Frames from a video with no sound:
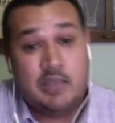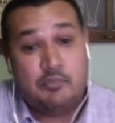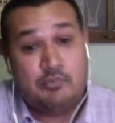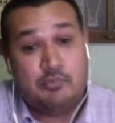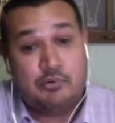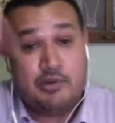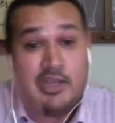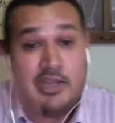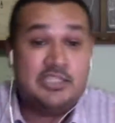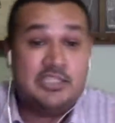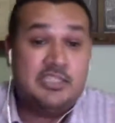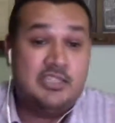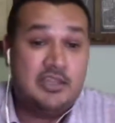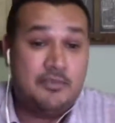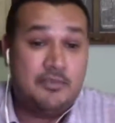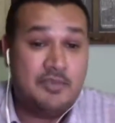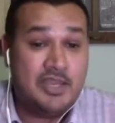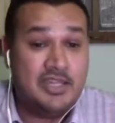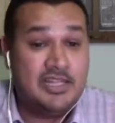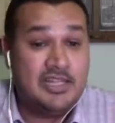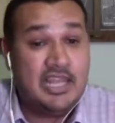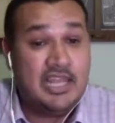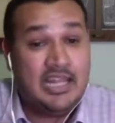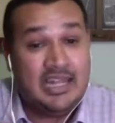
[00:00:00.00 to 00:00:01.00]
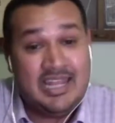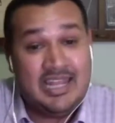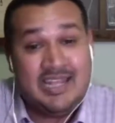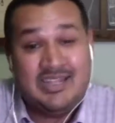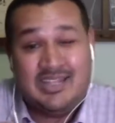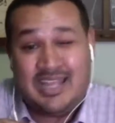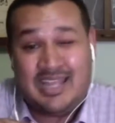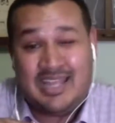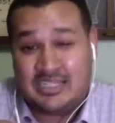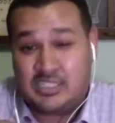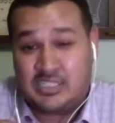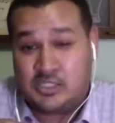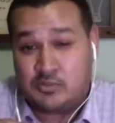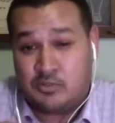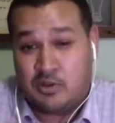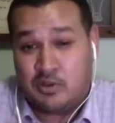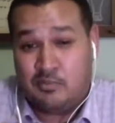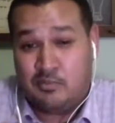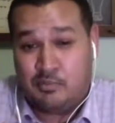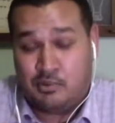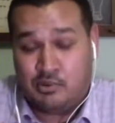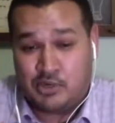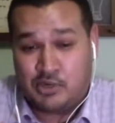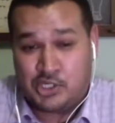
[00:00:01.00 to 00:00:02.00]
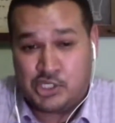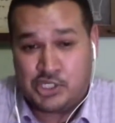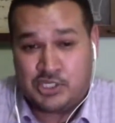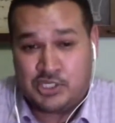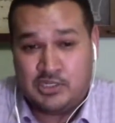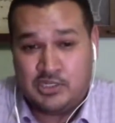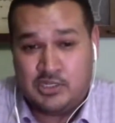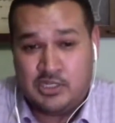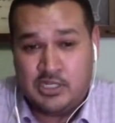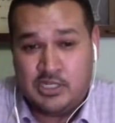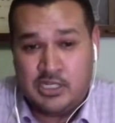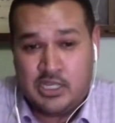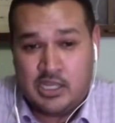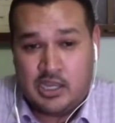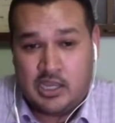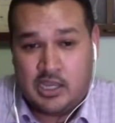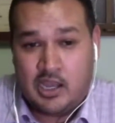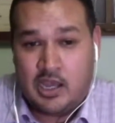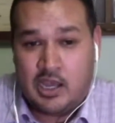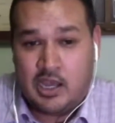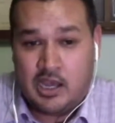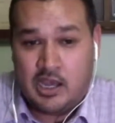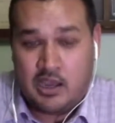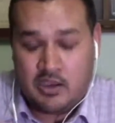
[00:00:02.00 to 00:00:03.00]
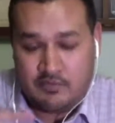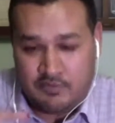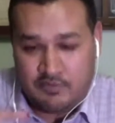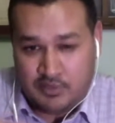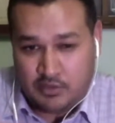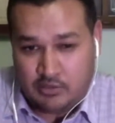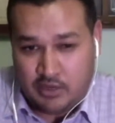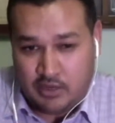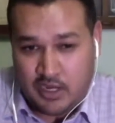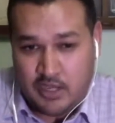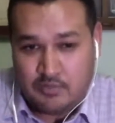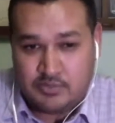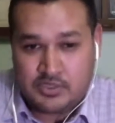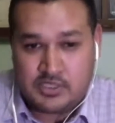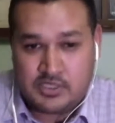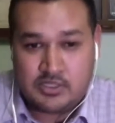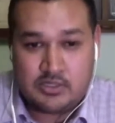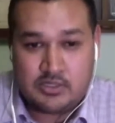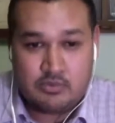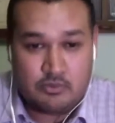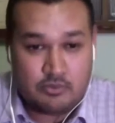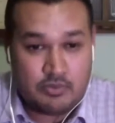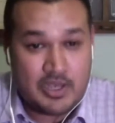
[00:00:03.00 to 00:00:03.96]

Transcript: press them and they let that small portion of the grapes